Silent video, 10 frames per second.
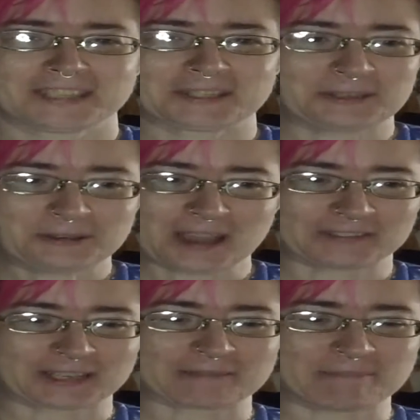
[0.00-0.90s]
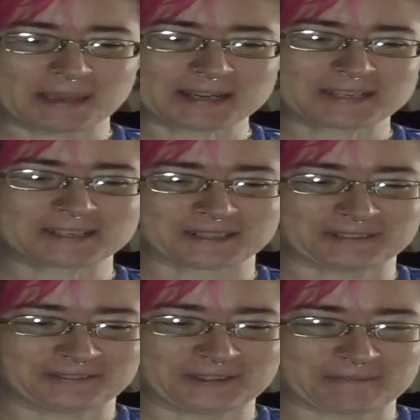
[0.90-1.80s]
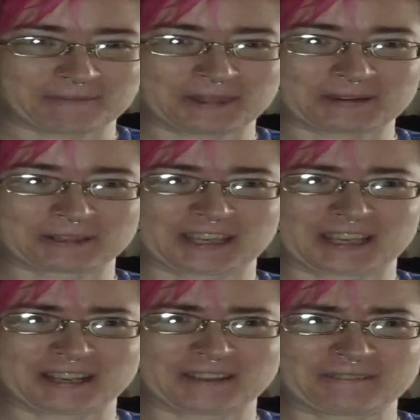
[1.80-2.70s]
So you have like a picture of them when they're like